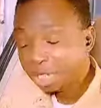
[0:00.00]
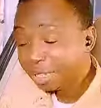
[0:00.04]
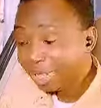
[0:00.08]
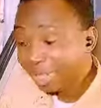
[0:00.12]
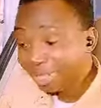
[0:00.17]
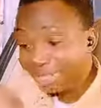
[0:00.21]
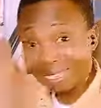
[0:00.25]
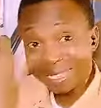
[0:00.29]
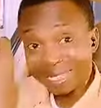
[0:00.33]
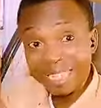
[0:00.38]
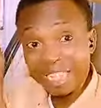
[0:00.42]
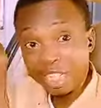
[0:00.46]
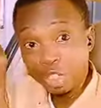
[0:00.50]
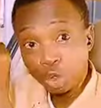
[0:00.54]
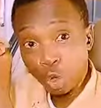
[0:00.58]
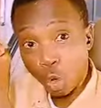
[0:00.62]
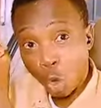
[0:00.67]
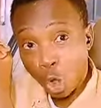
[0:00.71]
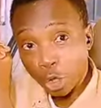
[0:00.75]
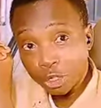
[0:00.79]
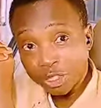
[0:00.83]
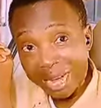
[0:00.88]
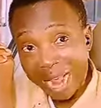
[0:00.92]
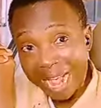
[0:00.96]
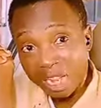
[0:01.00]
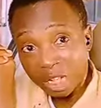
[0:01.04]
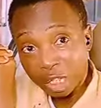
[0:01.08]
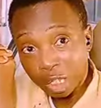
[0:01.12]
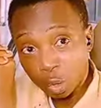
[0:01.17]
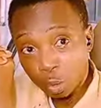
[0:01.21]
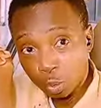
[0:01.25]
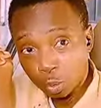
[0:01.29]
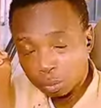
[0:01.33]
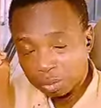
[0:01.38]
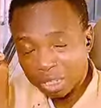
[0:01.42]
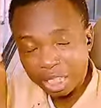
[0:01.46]
They stick to us like
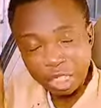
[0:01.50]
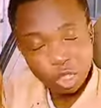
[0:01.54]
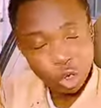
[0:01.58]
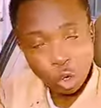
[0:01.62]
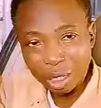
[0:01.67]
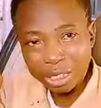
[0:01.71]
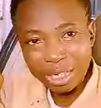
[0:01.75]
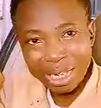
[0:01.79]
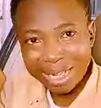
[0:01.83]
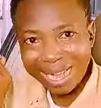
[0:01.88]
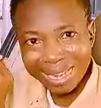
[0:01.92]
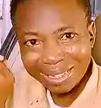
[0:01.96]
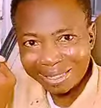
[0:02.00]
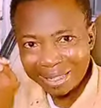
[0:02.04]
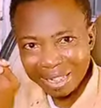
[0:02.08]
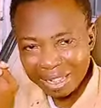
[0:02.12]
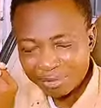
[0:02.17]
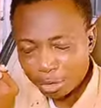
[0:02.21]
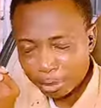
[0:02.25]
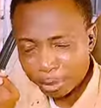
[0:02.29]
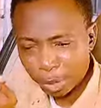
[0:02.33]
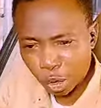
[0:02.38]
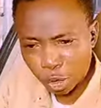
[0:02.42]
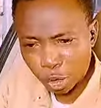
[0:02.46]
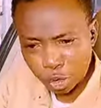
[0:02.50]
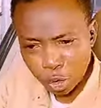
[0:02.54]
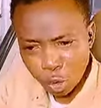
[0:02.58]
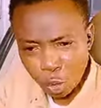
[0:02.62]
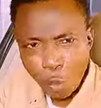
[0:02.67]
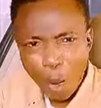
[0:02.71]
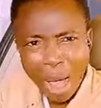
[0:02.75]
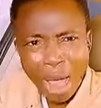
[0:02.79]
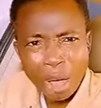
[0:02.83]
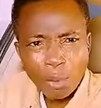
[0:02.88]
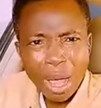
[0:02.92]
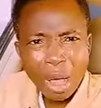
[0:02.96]
glue. They can't leave us, because
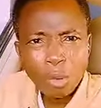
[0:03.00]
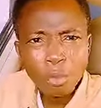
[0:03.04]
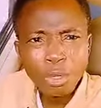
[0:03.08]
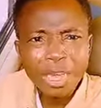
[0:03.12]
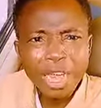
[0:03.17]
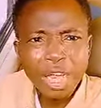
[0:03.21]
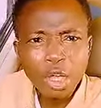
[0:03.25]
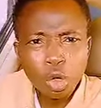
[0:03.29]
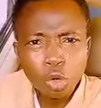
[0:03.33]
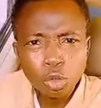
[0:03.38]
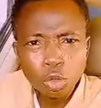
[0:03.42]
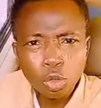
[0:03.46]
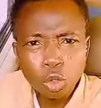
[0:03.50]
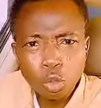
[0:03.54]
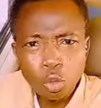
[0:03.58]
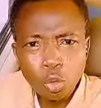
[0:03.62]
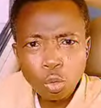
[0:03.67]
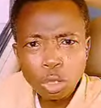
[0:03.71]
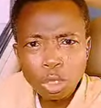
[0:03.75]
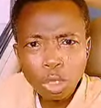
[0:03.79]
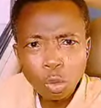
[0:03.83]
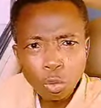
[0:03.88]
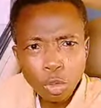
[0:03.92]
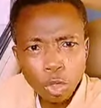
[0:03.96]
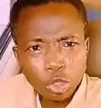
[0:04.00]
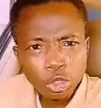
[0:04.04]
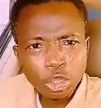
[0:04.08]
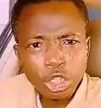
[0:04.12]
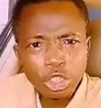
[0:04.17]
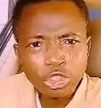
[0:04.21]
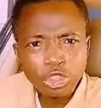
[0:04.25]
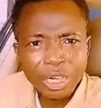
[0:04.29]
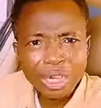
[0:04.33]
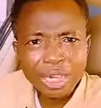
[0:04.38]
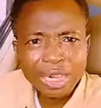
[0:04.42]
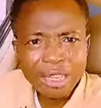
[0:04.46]
where will they go to? Will your
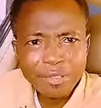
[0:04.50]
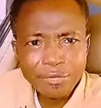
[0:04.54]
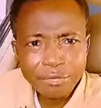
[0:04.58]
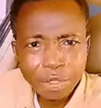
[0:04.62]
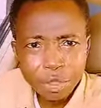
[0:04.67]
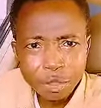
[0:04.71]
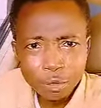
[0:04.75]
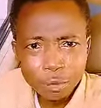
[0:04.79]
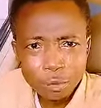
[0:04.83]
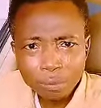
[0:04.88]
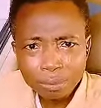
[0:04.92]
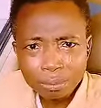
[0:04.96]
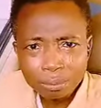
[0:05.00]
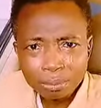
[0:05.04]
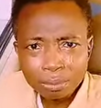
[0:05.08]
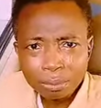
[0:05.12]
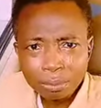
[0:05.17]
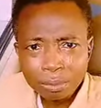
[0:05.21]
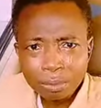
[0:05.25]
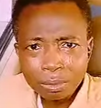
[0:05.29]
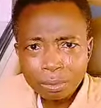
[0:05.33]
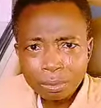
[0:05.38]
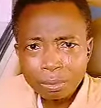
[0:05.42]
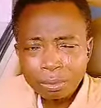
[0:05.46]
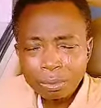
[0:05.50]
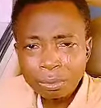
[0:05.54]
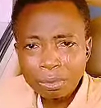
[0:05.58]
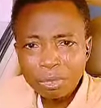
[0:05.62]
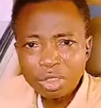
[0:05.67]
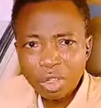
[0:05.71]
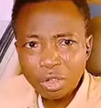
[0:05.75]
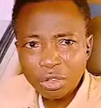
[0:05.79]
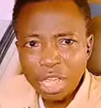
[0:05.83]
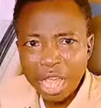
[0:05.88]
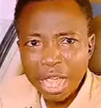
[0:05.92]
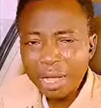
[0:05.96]
children leave you?
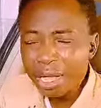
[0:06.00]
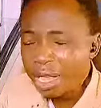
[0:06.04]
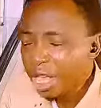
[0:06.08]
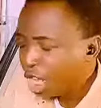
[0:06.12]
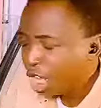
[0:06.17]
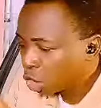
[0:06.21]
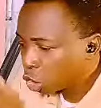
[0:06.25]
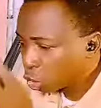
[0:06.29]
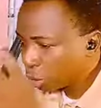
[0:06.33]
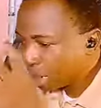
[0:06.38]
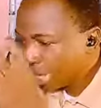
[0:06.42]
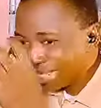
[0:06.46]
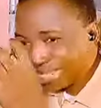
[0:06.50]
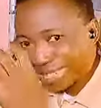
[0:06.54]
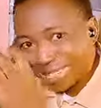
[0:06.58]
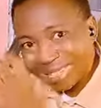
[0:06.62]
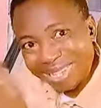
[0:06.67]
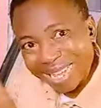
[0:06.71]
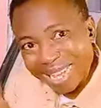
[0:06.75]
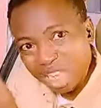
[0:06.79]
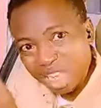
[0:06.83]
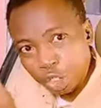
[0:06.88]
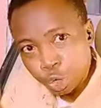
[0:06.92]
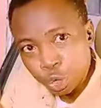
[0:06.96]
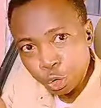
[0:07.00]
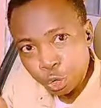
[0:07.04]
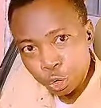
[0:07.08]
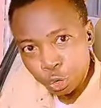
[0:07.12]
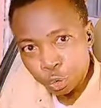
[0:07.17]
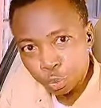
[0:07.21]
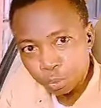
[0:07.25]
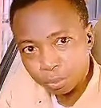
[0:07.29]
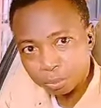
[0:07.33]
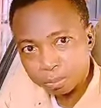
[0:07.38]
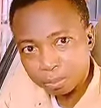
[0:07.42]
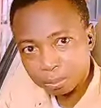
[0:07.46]
Okay, so they stick to
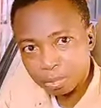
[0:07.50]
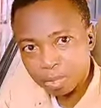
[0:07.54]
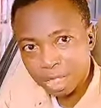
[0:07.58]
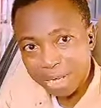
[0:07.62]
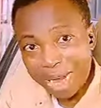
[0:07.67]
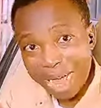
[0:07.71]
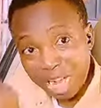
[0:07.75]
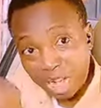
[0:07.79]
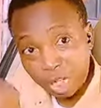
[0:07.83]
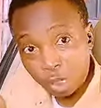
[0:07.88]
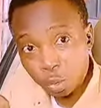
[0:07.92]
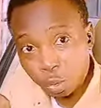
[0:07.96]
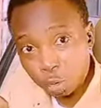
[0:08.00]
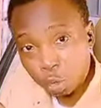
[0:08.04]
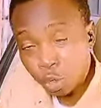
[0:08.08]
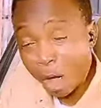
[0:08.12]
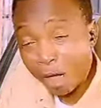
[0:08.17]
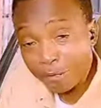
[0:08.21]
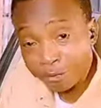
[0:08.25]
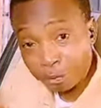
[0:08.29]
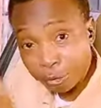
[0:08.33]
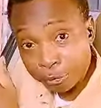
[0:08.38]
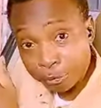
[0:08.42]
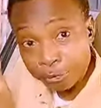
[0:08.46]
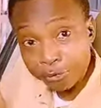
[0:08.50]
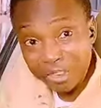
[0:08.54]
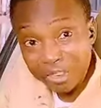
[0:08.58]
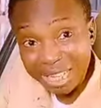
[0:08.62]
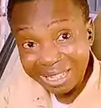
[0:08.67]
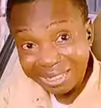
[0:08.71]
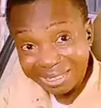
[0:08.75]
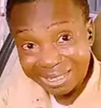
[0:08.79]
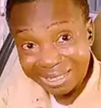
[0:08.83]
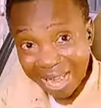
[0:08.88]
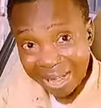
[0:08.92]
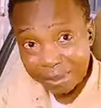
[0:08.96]
you like glue. You have to
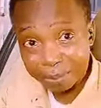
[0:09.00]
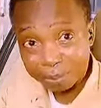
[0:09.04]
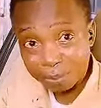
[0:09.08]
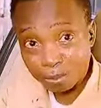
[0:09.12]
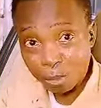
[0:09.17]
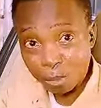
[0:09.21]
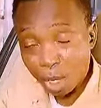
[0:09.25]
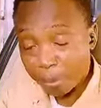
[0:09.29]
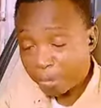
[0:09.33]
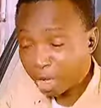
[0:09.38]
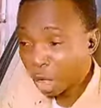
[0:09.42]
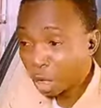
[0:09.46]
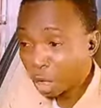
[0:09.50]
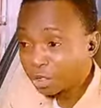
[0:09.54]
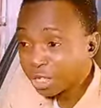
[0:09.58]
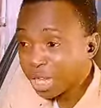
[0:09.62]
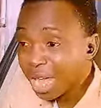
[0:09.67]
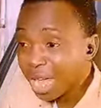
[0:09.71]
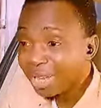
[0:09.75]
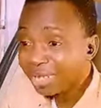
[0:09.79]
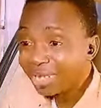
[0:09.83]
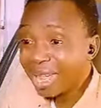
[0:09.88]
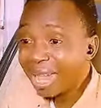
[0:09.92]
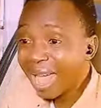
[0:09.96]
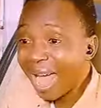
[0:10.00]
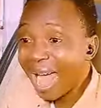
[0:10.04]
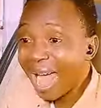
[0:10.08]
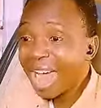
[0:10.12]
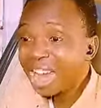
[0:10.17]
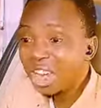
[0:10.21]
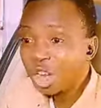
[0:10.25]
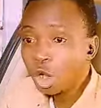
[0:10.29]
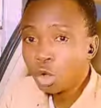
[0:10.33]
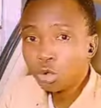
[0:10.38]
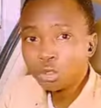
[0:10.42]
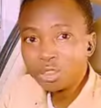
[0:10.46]
feed them because they are
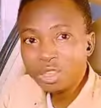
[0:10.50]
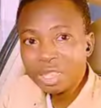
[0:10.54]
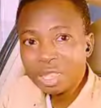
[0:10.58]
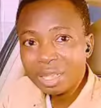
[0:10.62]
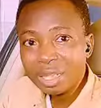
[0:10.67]
not